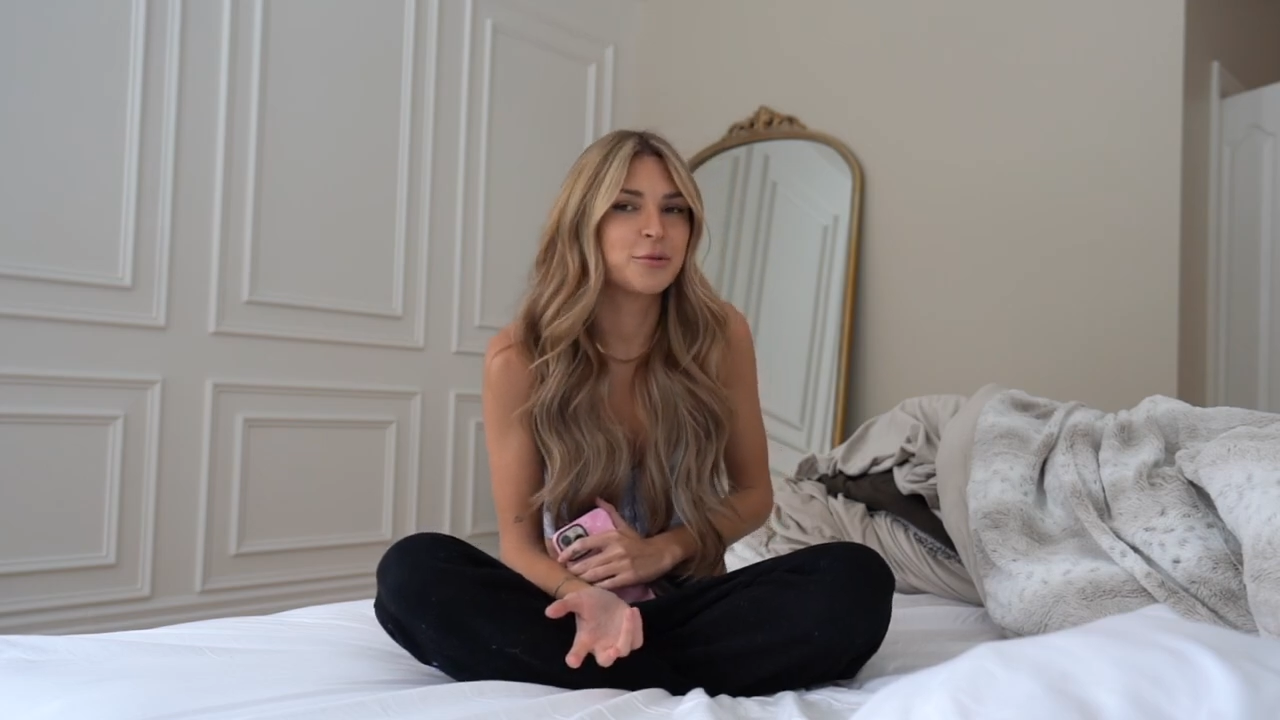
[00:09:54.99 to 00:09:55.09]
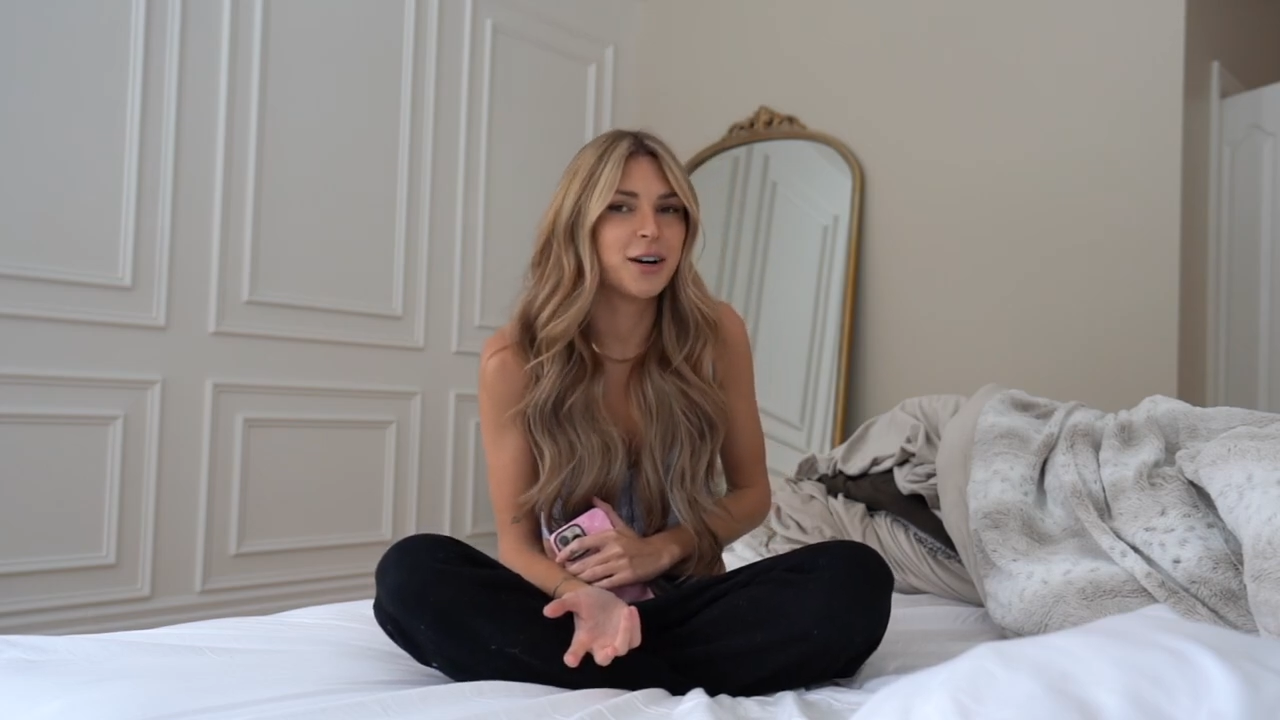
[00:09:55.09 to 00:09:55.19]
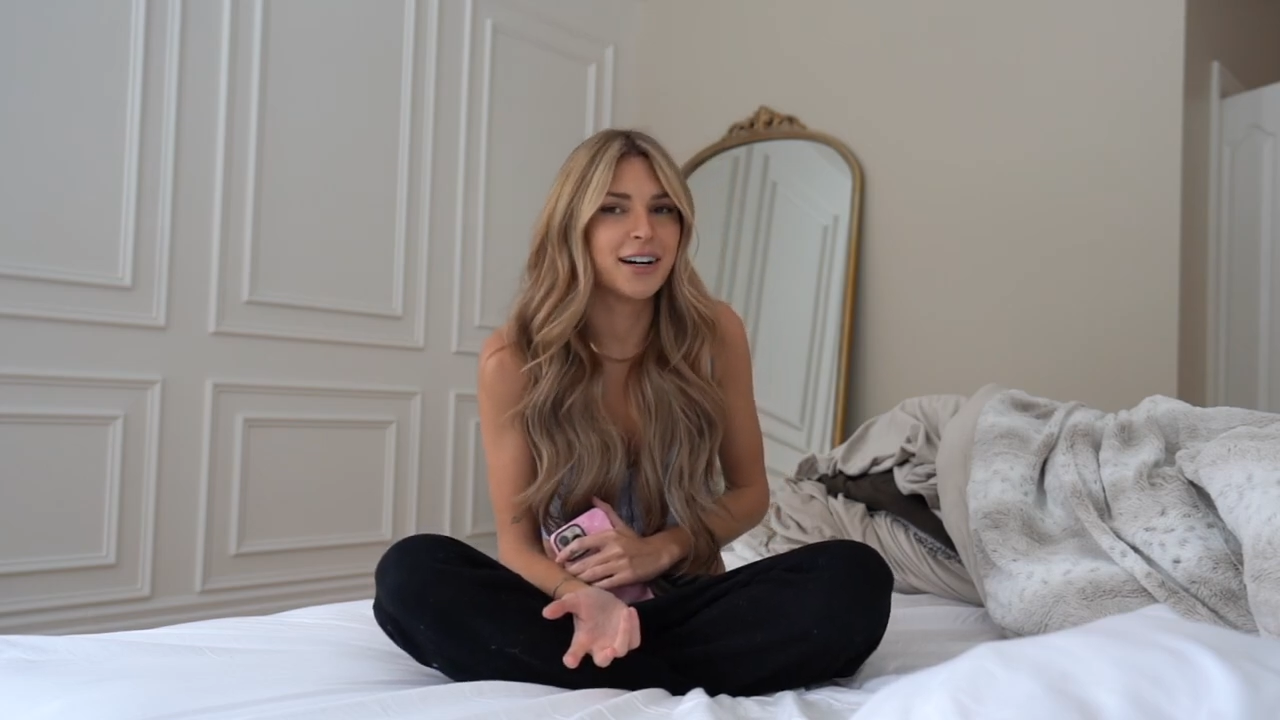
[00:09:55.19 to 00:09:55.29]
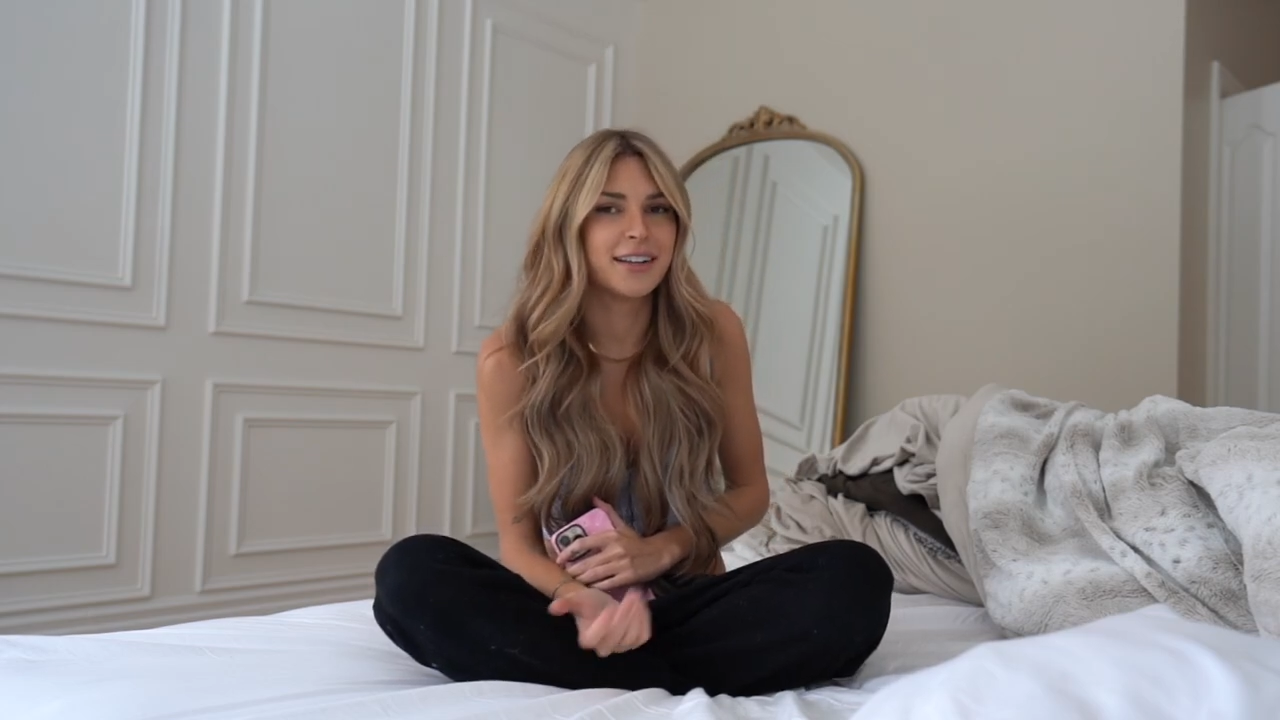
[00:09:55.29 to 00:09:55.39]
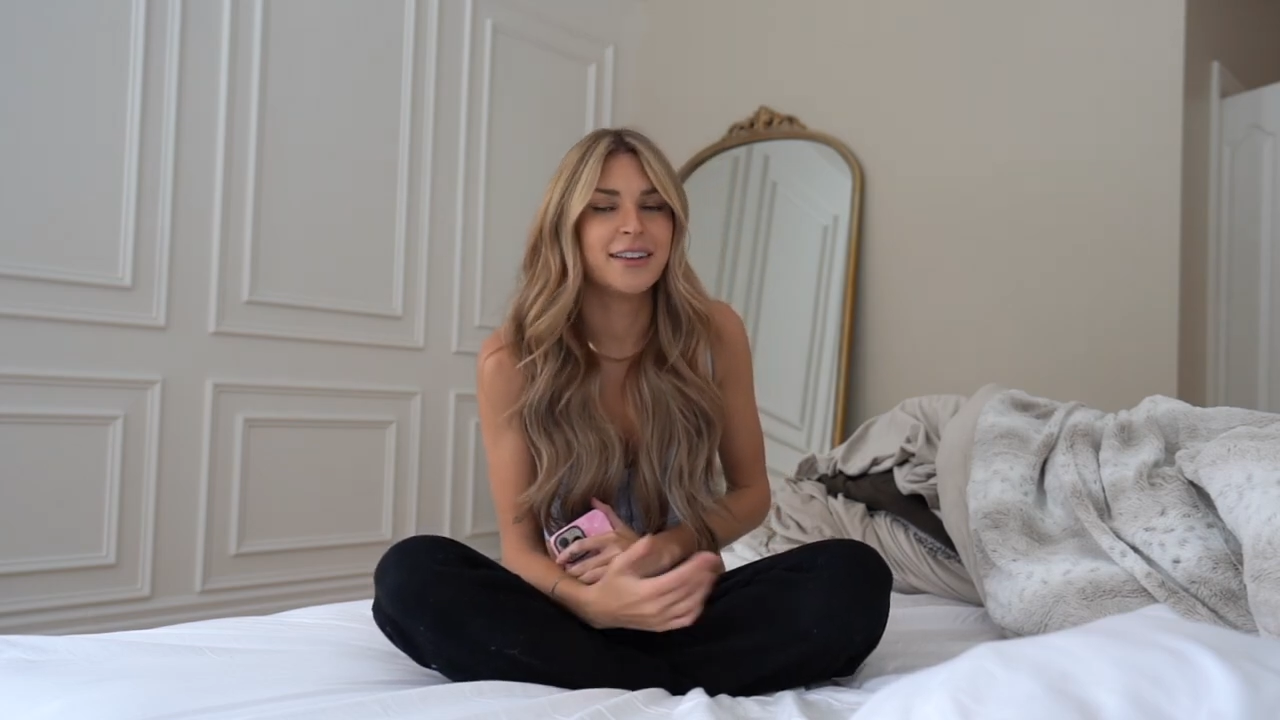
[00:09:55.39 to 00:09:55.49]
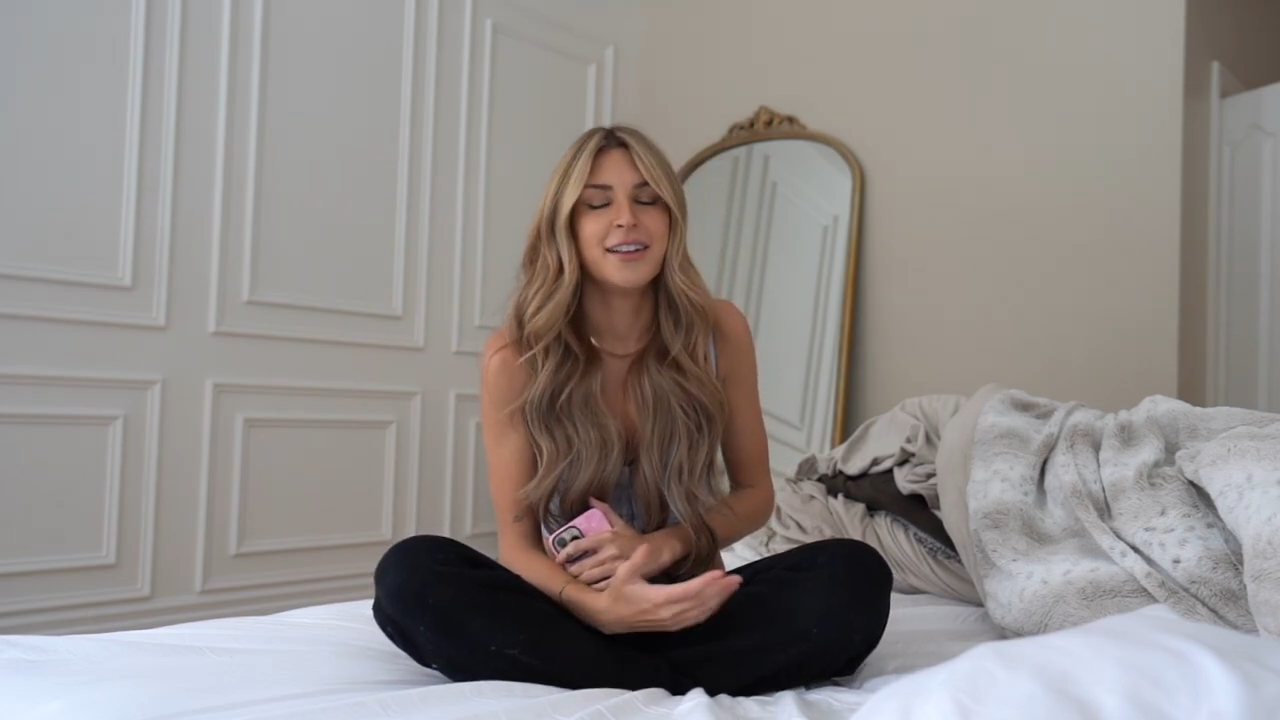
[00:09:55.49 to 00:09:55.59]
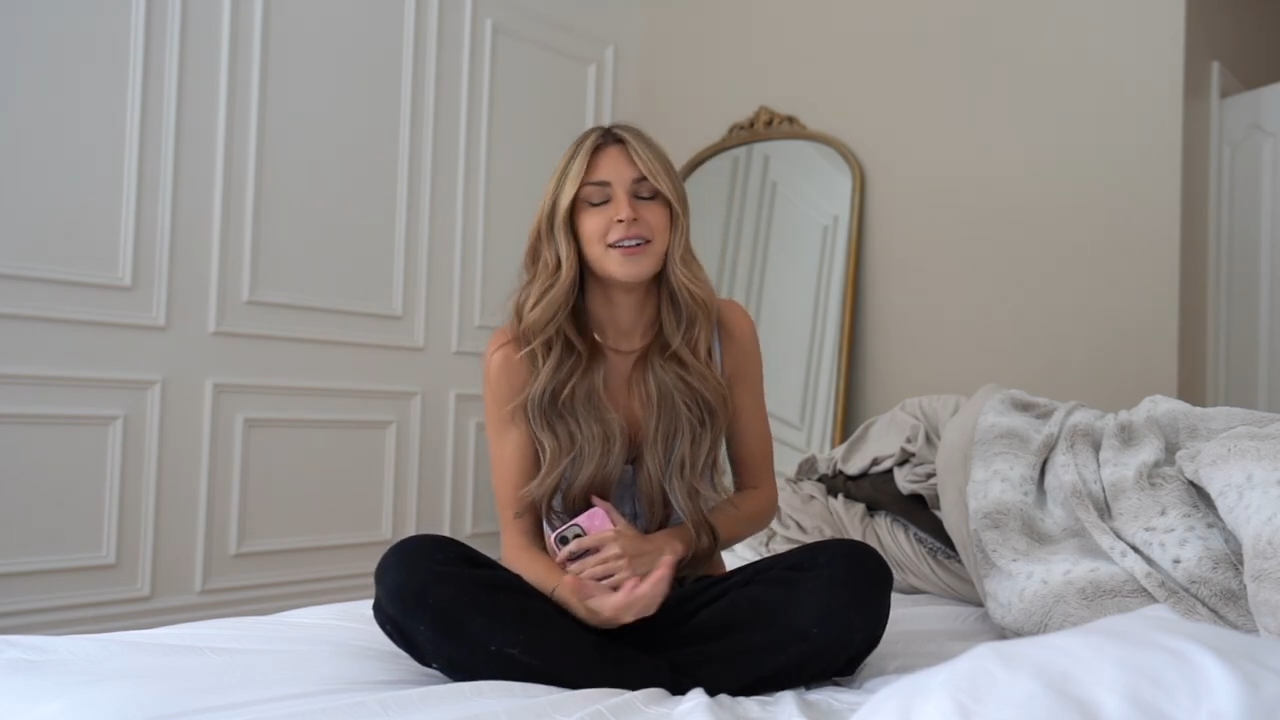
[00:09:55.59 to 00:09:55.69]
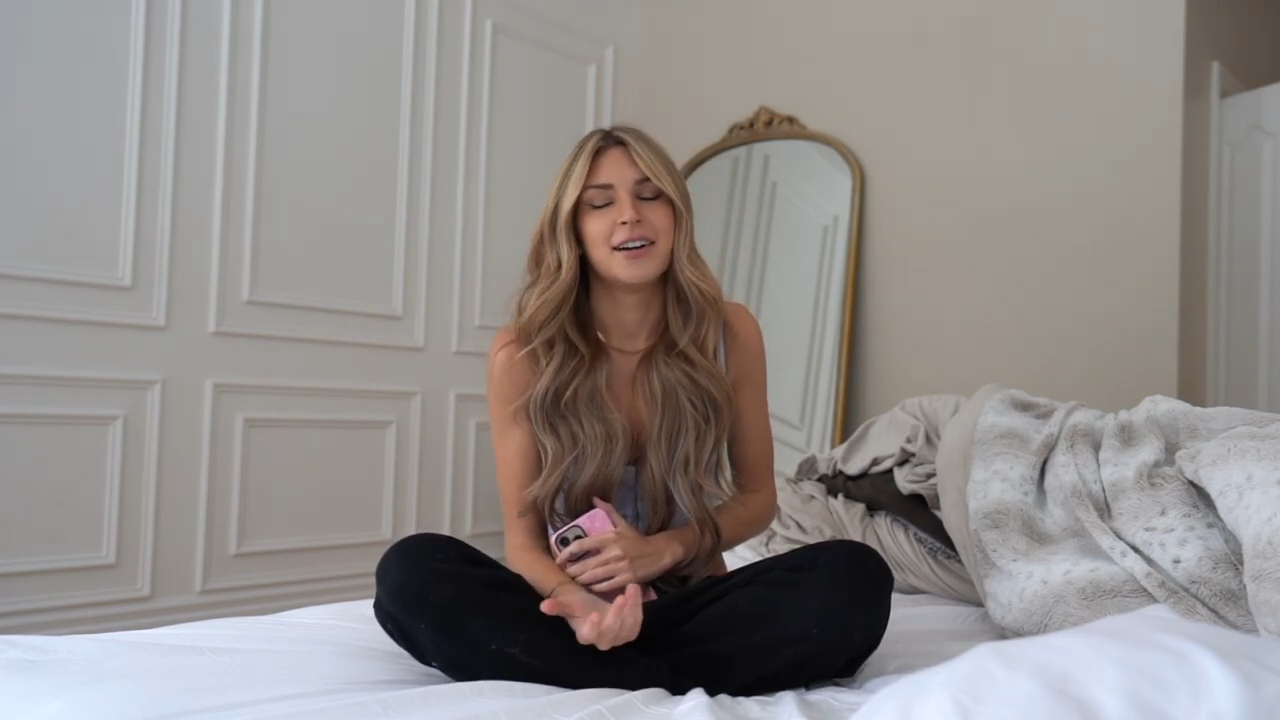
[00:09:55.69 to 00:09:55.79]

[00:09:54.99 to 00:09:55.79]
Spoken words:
a while,